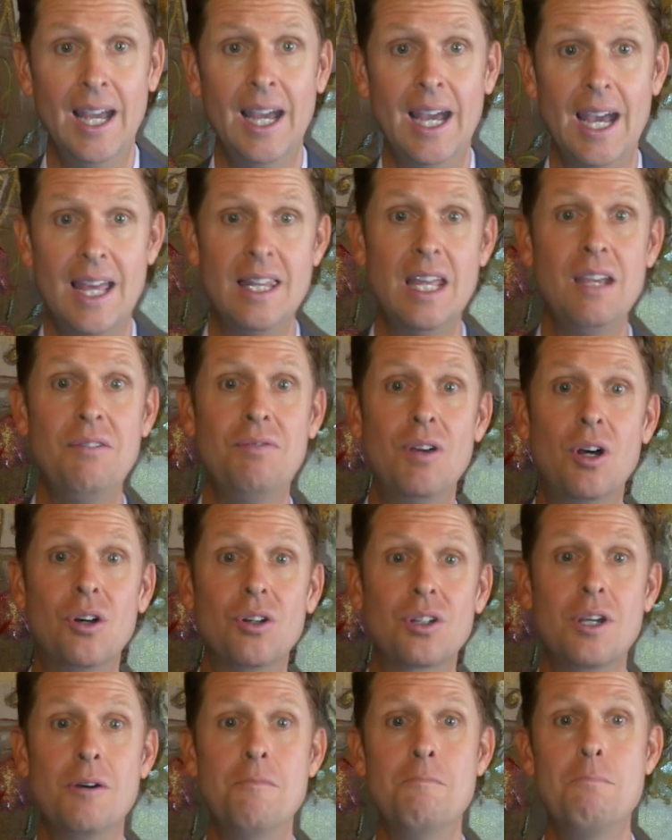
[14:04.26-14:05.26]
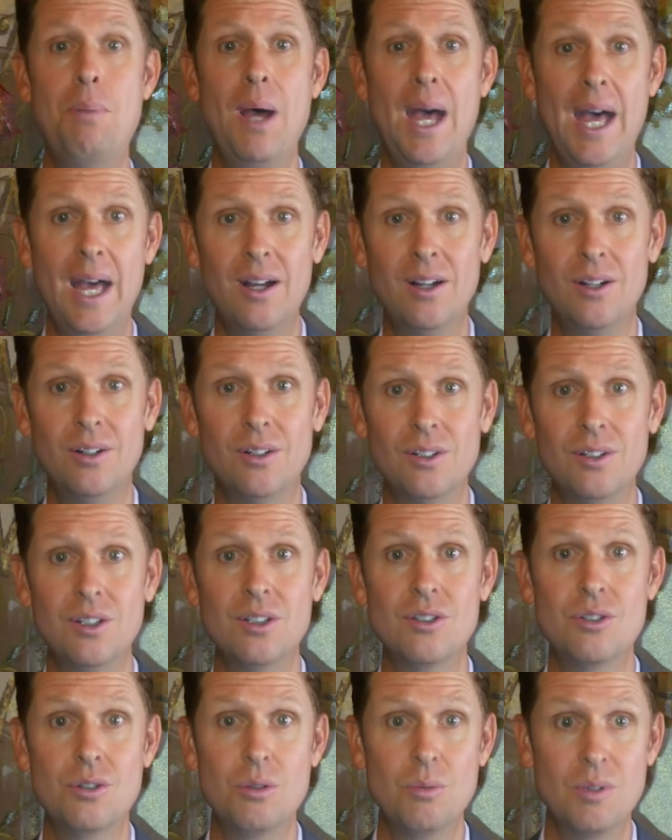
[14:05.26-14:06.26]
and they felt
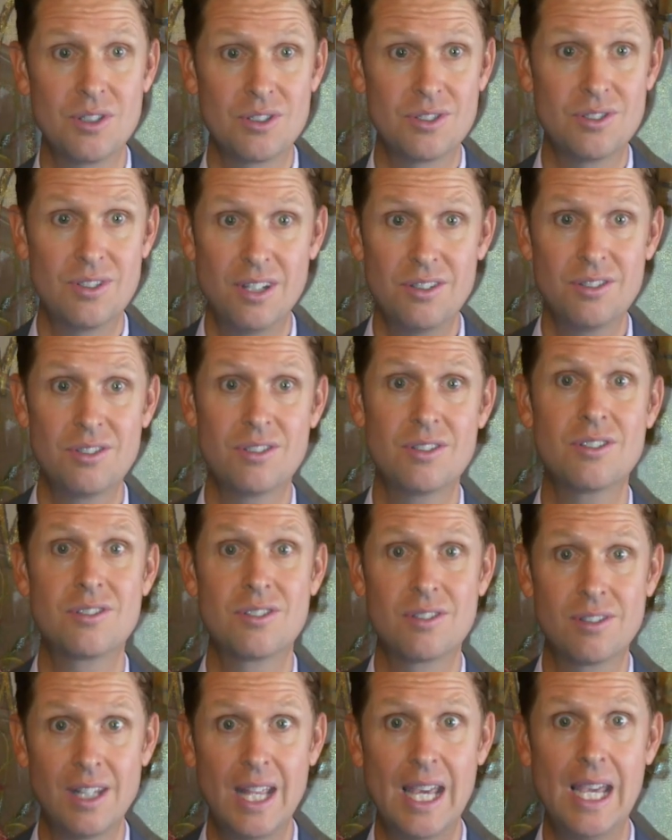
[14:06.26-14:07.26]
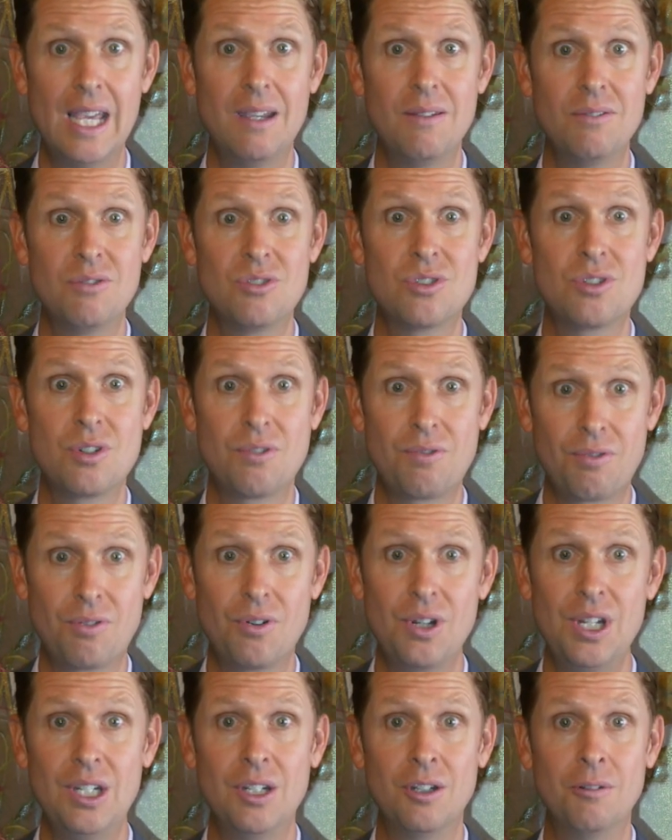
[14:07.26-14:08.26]
compelled to assist slaves to
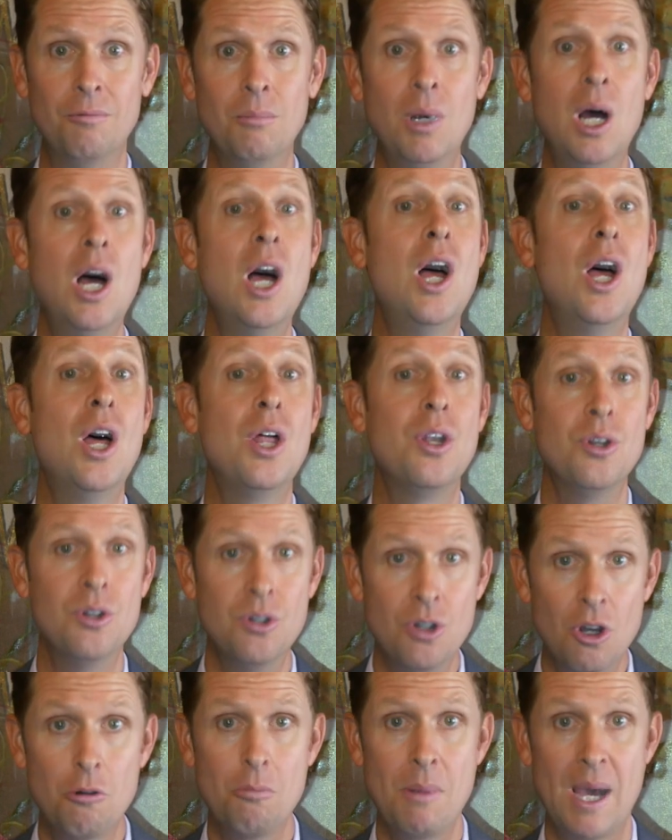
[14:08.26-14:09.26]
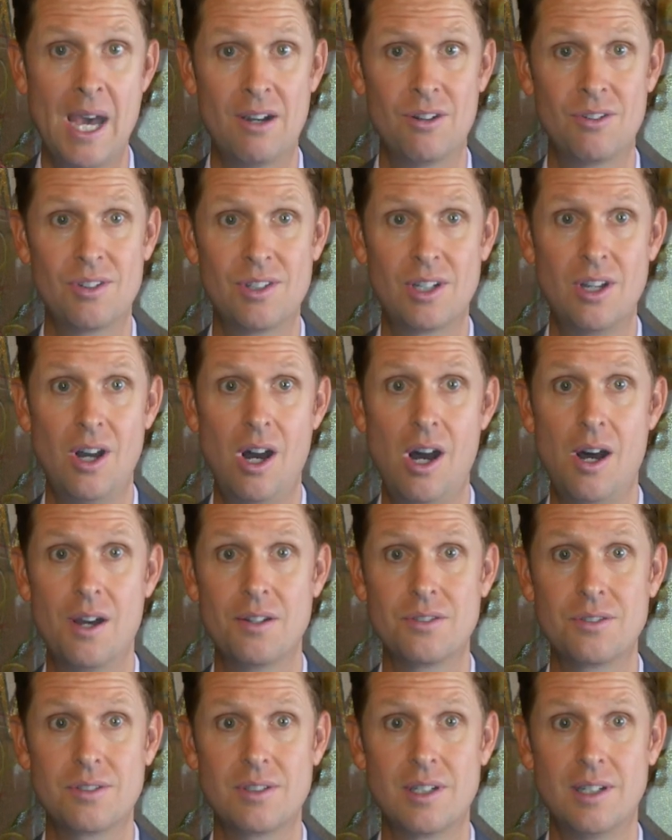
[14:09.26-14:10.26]
freedom no matter the
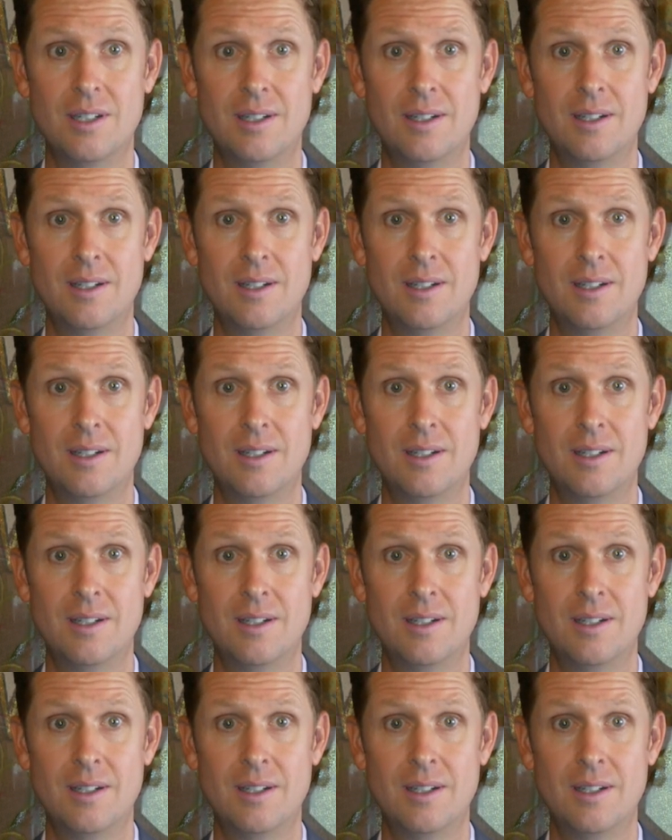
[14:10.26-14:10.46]
cost.